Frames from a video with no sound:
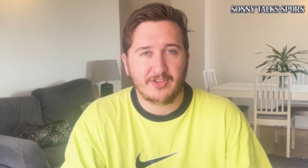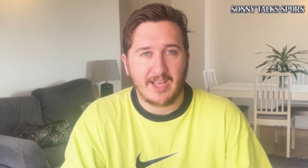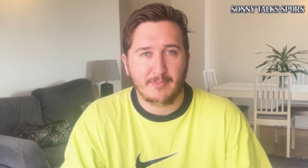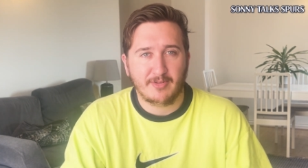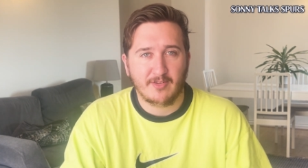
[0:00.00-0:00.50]

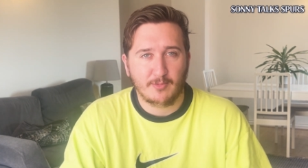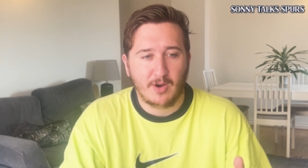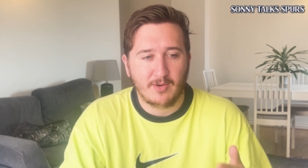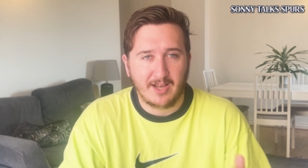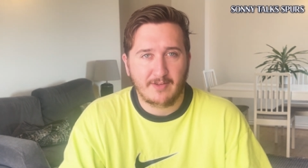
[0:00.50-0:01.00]
captain as
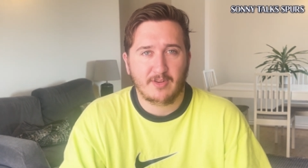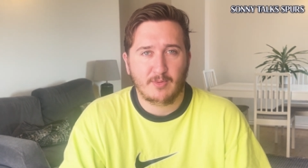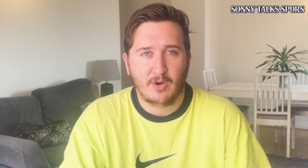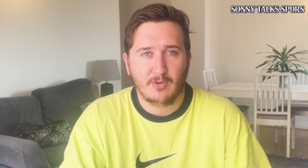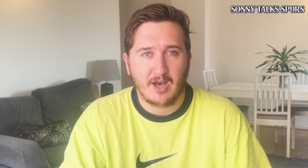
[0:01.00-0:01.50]
well, and he lifted the
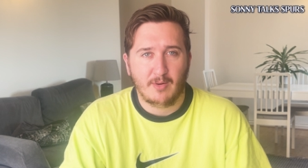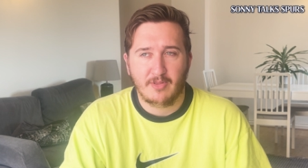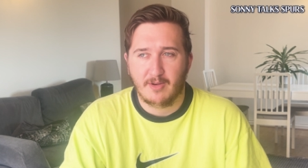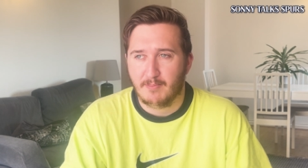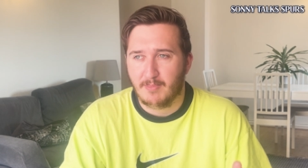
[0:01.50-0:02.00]
World Cup with them.